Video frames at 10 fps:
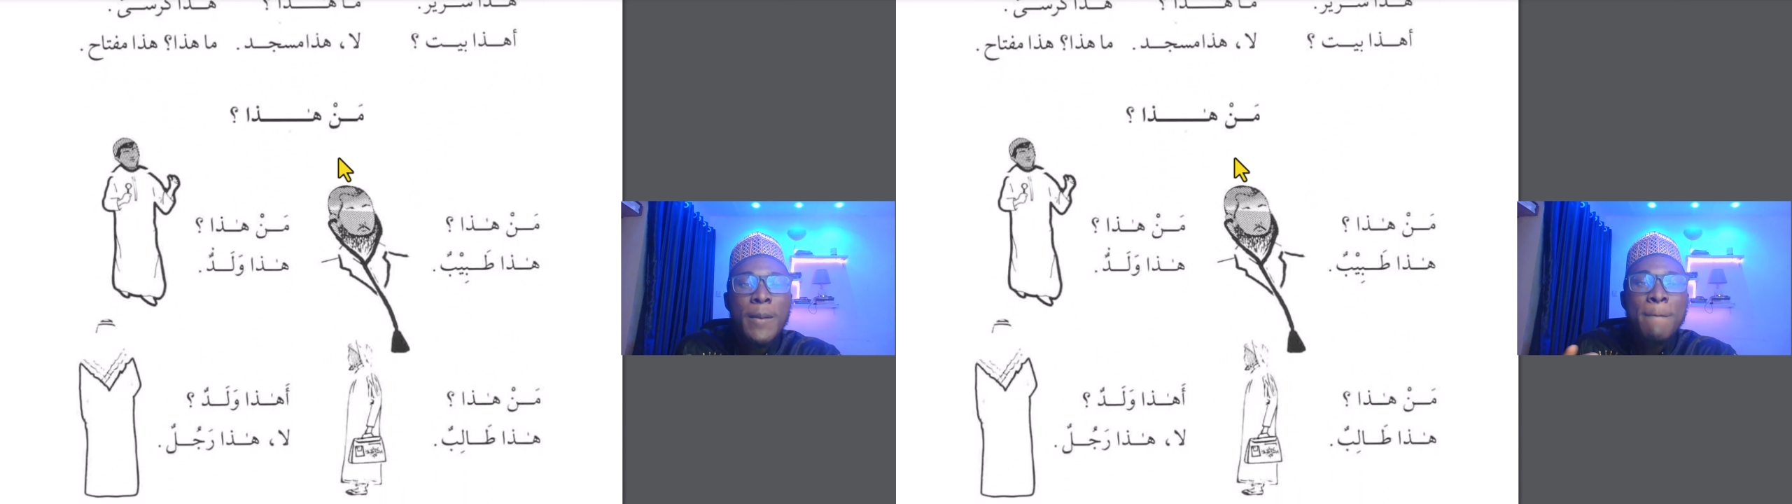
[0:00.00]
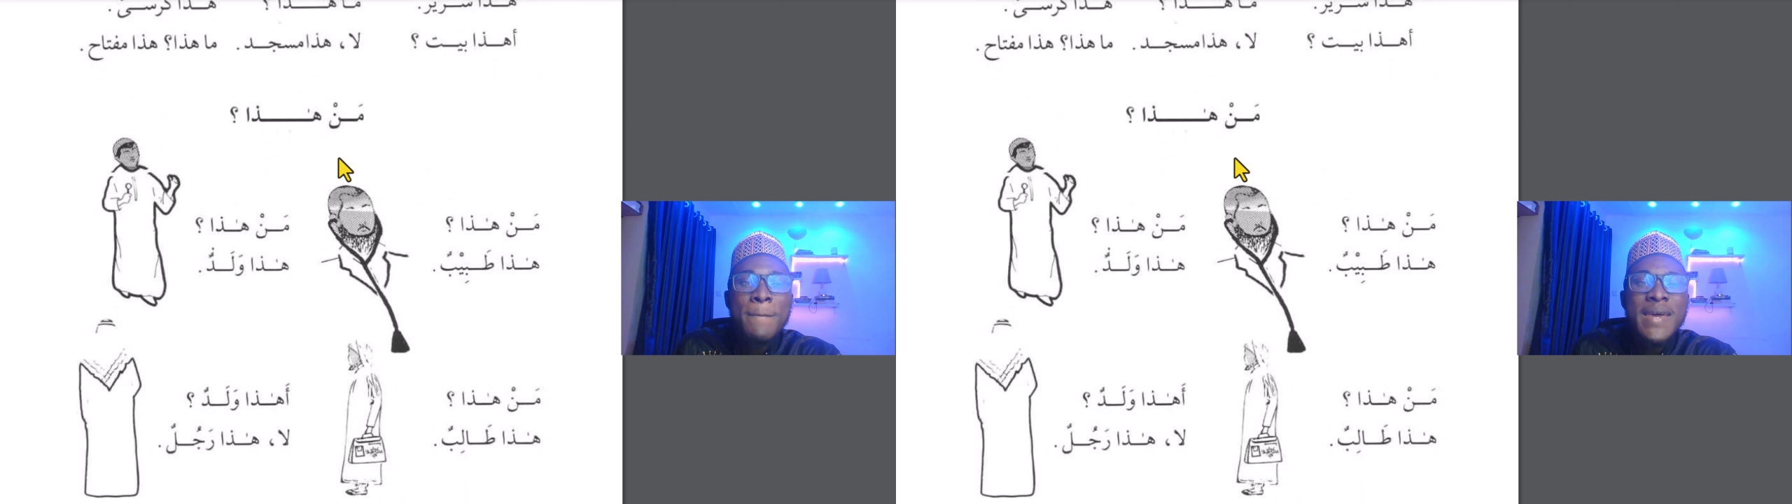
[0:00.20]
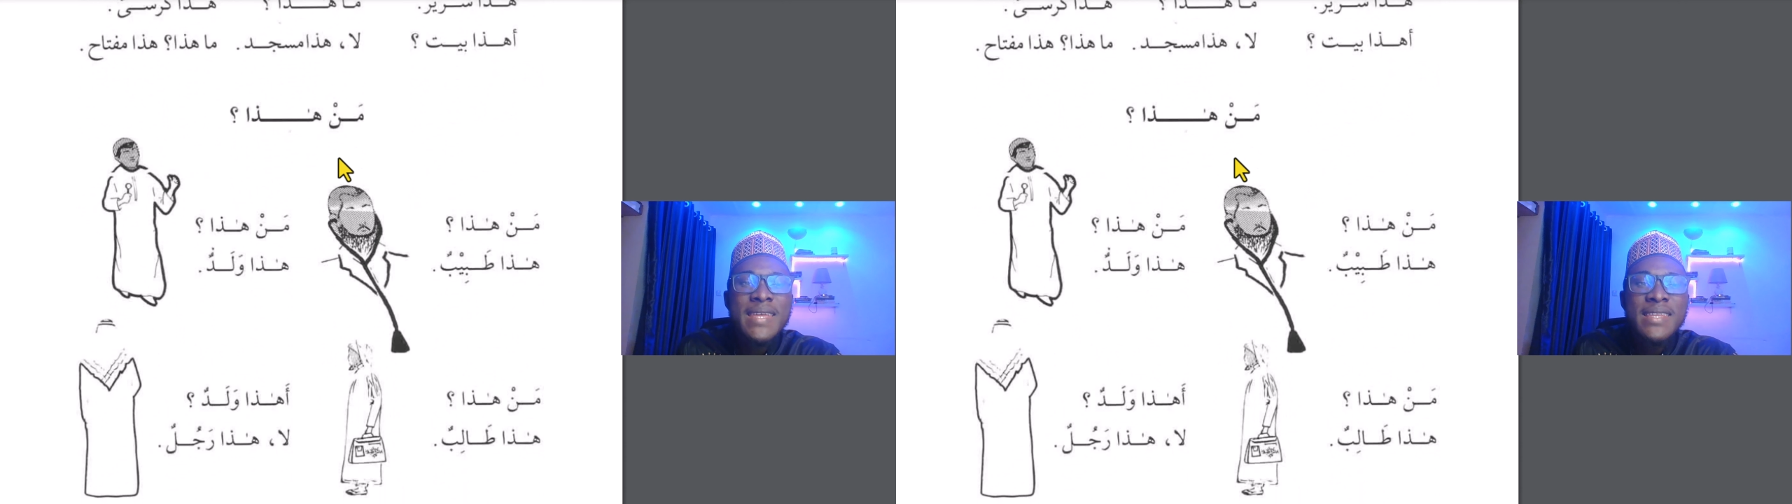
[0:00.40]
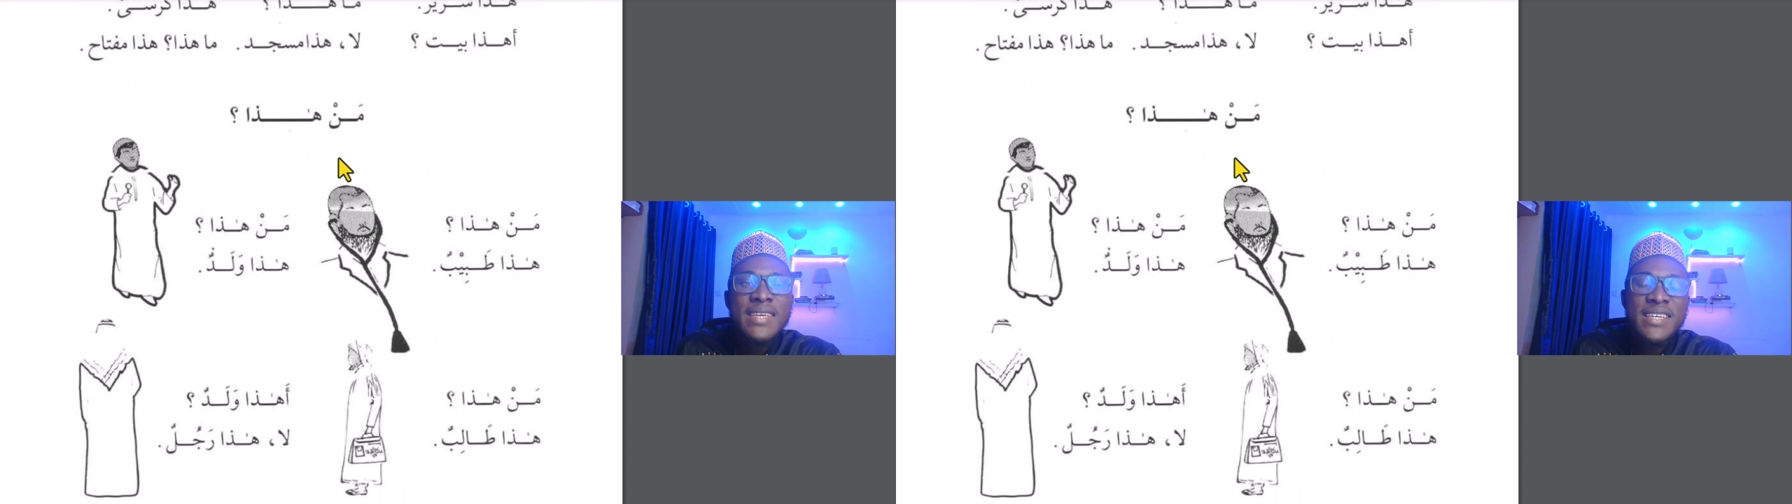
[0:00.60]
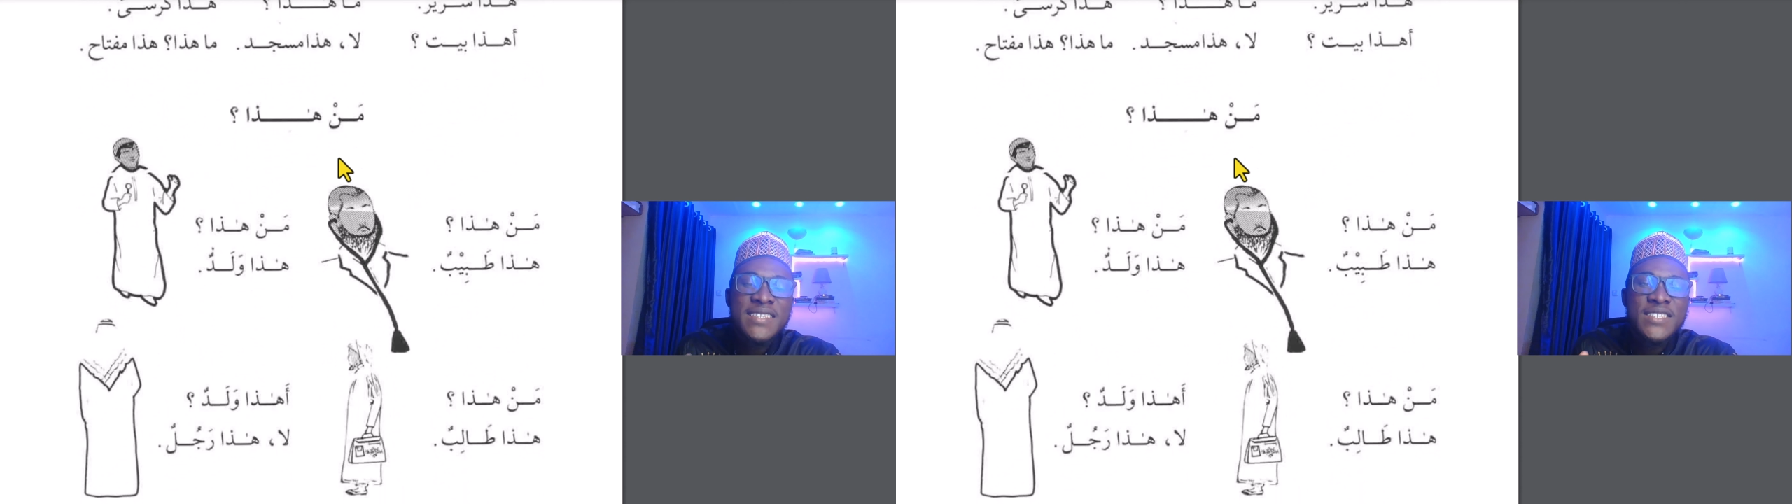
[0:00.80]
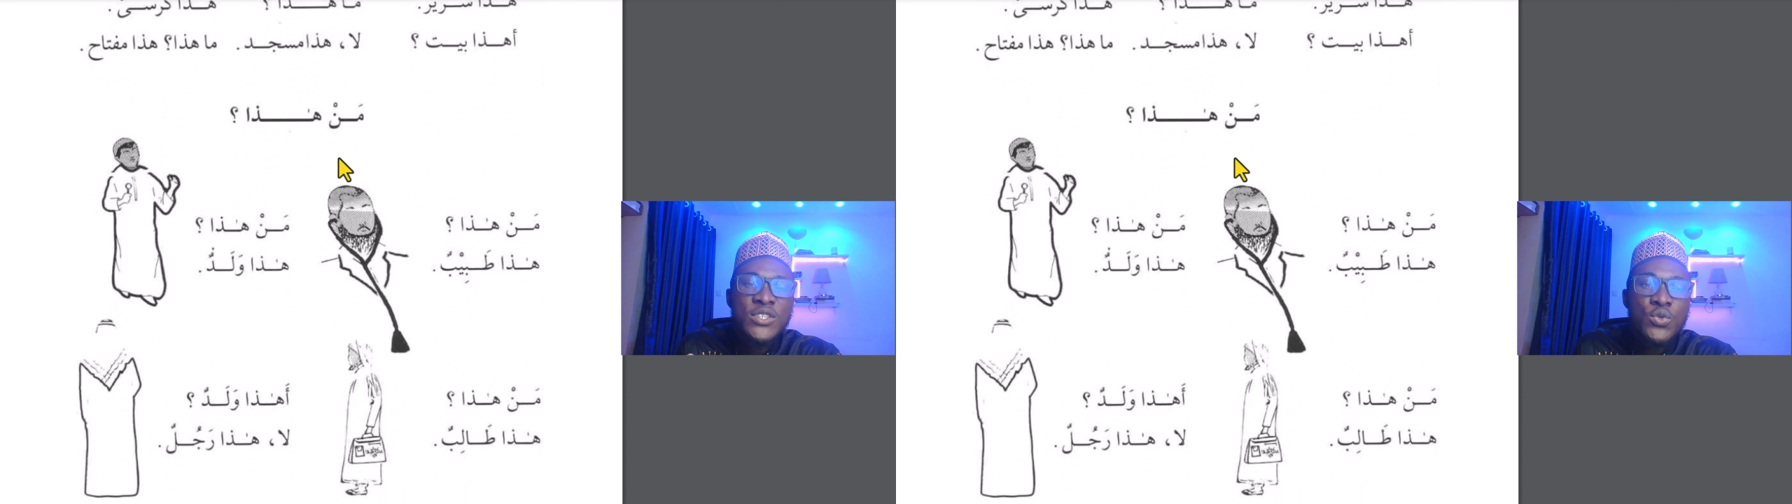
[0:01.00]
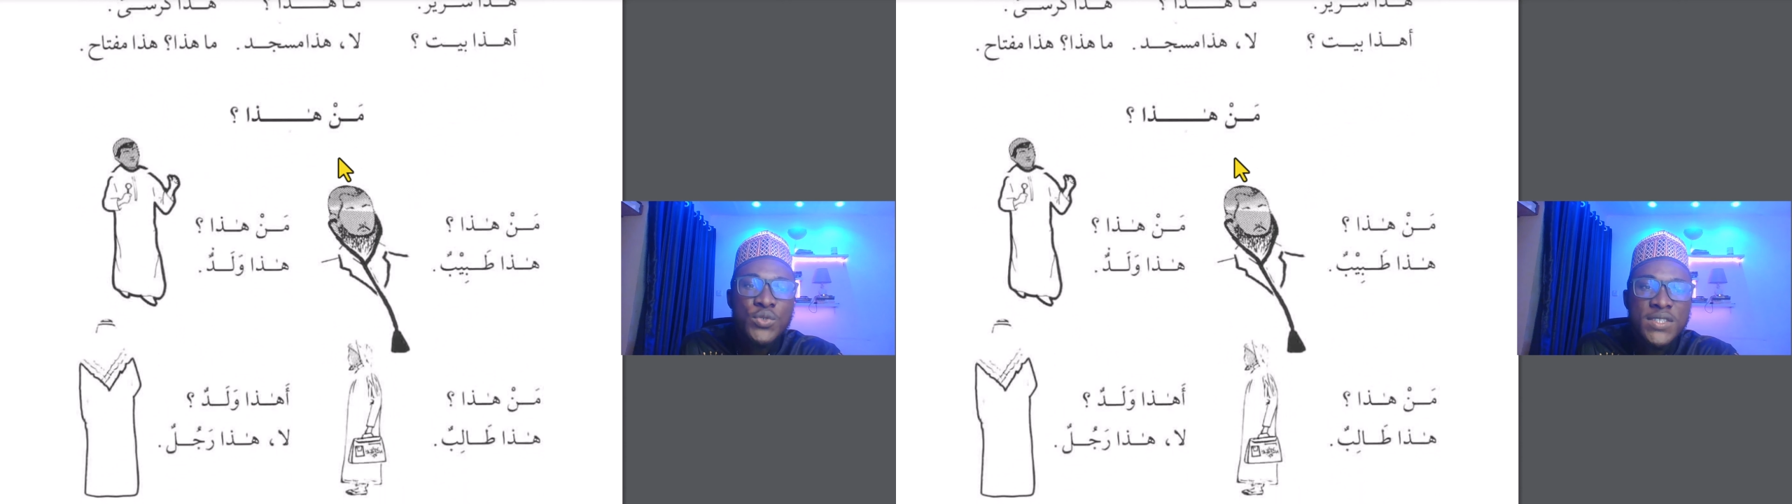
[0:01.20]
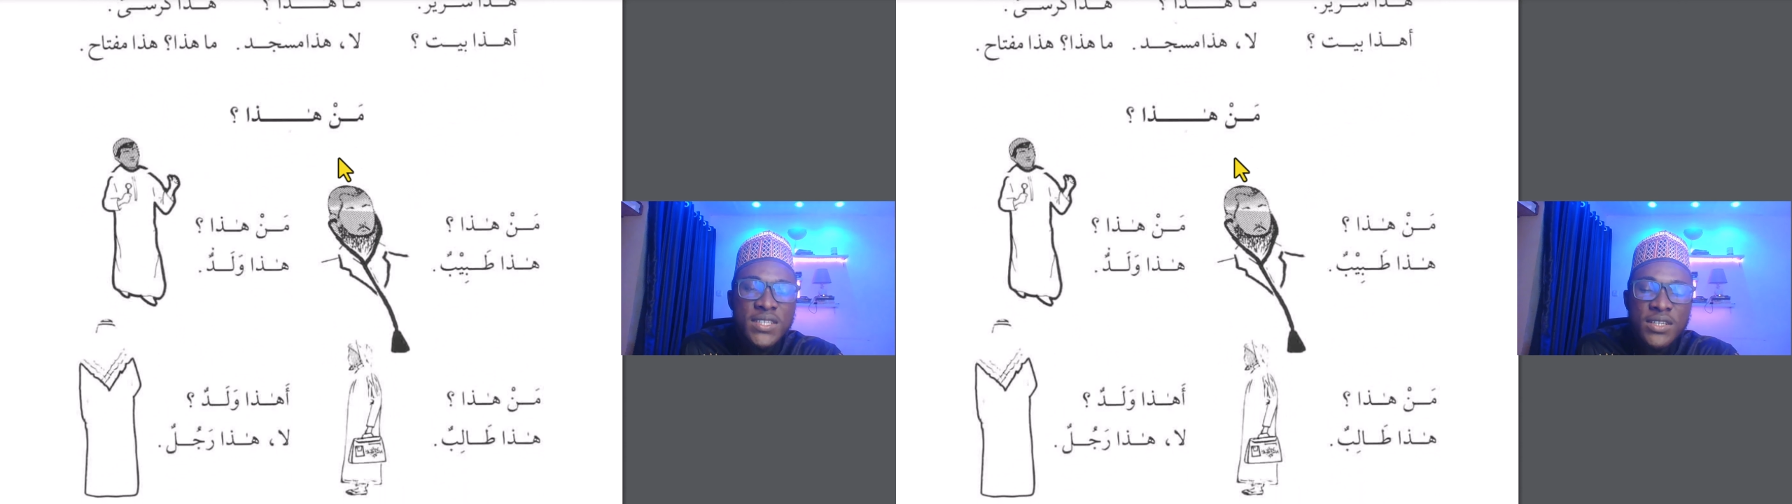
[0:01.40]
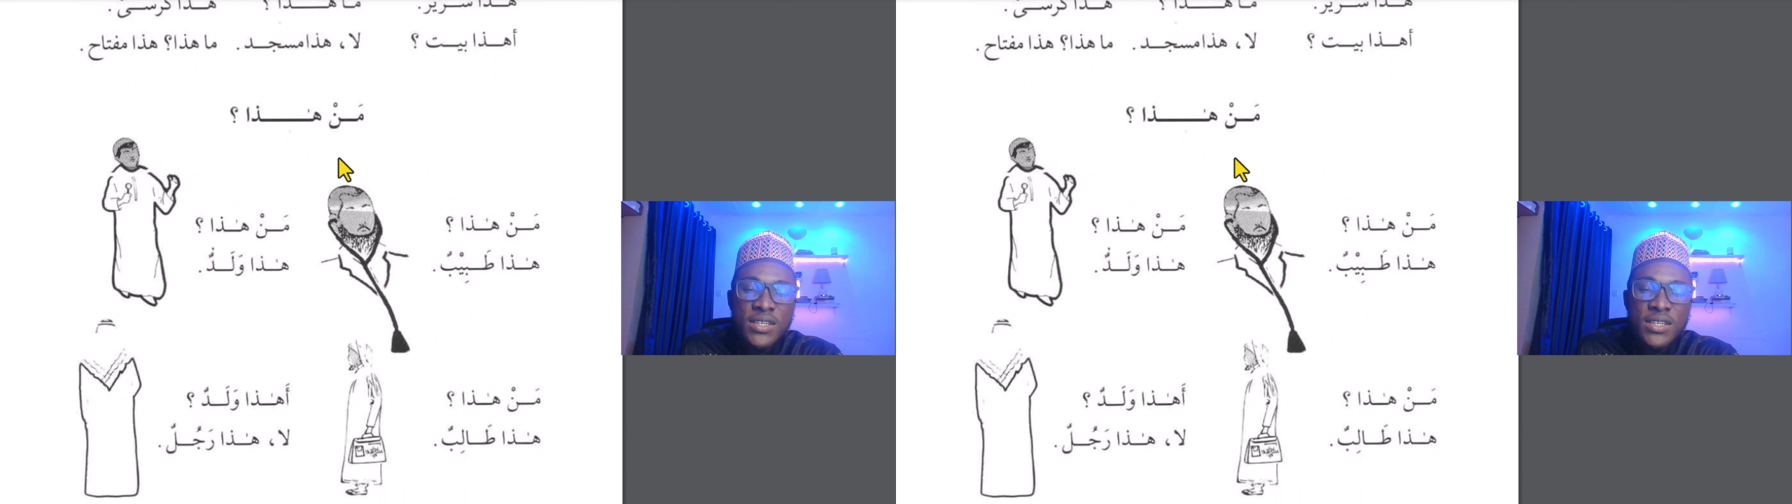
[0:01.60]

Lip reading: Man is used